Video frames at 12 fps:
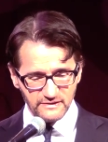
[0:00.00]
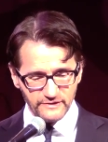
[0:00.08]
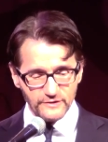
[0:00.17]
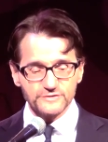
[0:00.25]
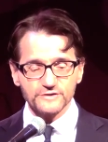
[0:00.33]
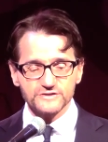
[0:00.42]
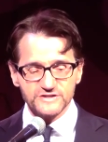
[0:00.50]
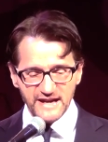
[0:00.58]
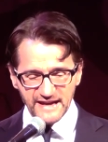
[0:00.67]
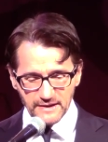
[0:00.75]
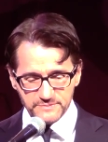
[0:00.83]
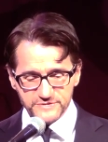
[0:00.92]
Those are
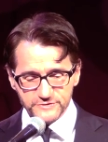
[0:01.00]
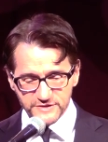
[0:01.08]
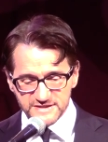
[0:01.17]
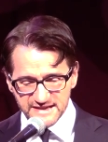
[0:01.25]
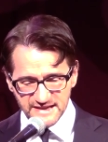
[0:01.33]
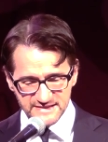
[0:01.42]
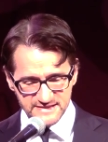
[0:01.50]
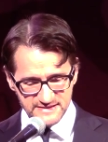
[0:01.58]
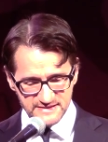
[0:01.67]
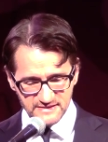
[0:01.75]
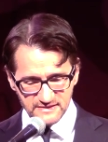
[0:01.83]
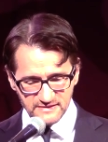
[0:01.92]
Jacob's Triscuits.